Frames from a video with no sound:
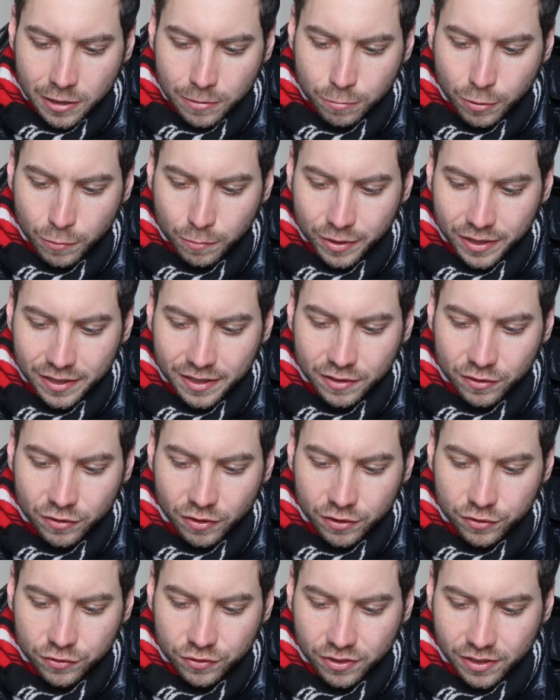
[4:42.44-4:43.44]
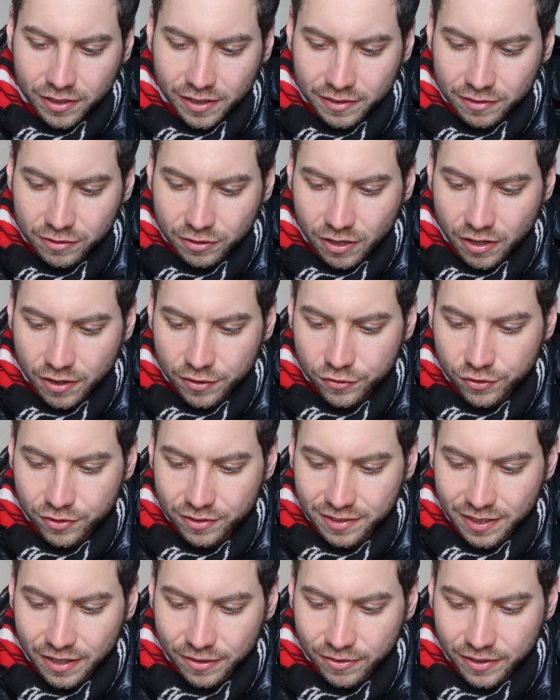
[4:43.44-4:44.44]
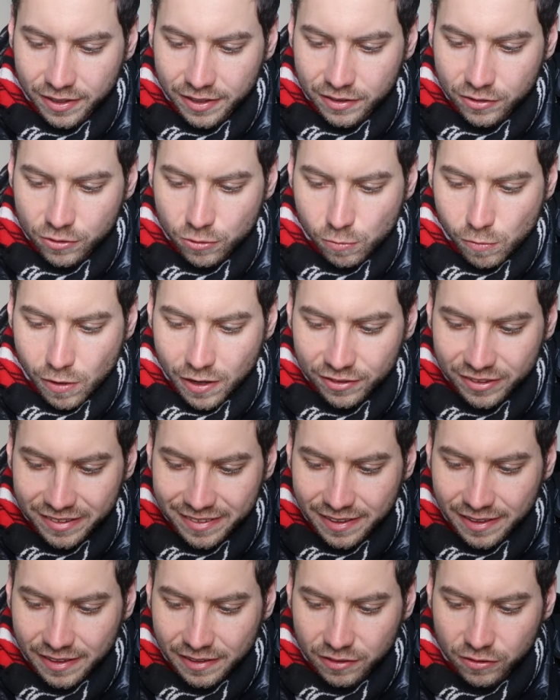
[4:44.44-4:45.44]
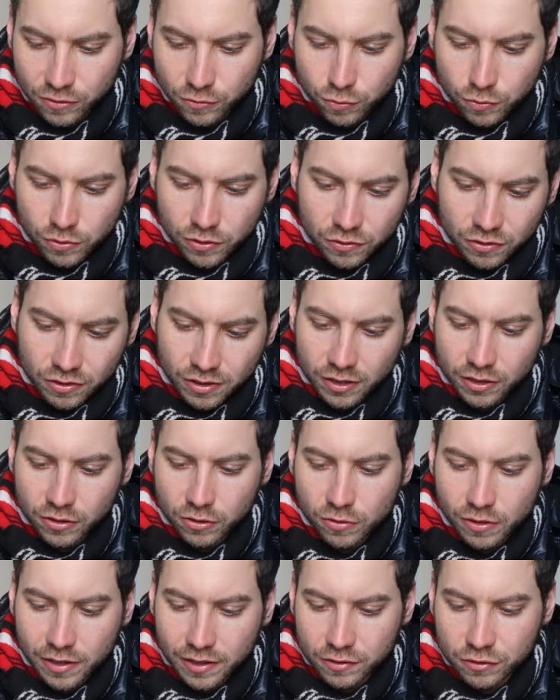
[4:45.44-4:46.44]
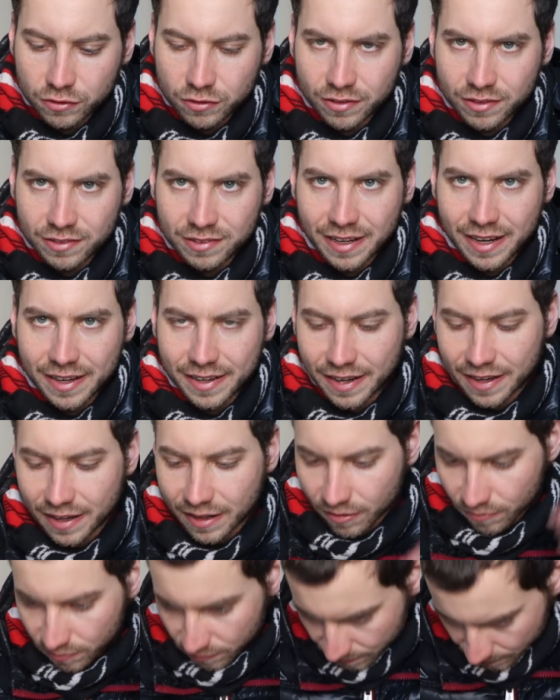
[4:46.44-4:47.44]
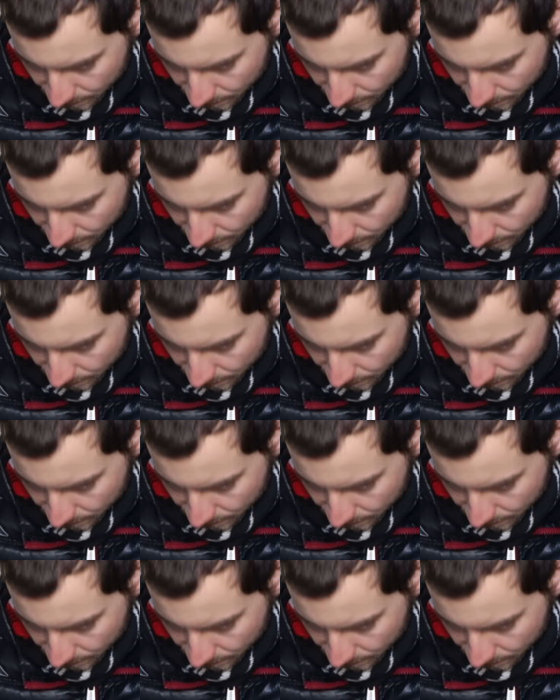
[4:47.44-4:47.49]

But many industrialized countries have annual wealth taxes, which the U.S. does not have.